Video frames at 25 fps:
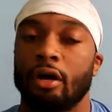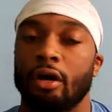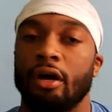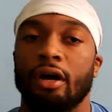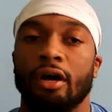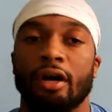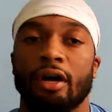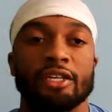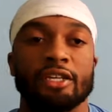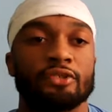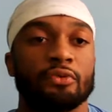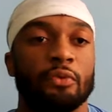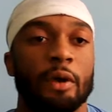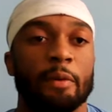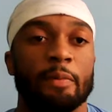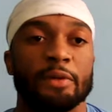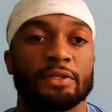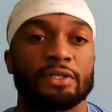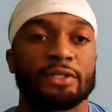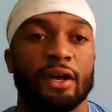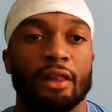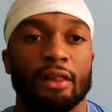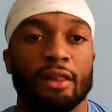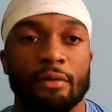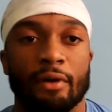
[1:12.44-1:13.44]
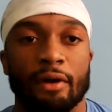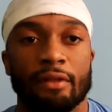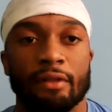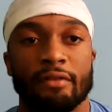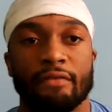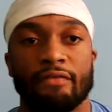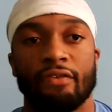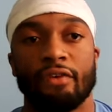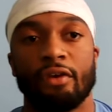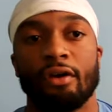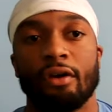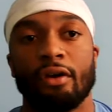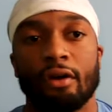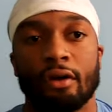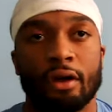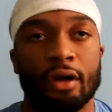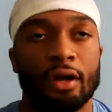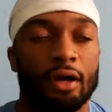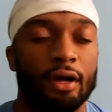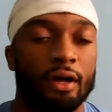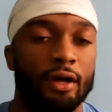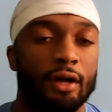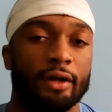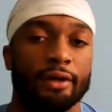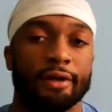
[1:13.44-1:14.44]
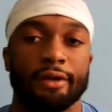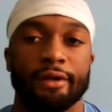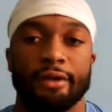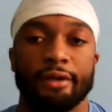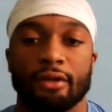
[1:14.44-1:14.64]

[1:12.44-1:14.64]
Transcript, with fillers: It's weapons all around the field.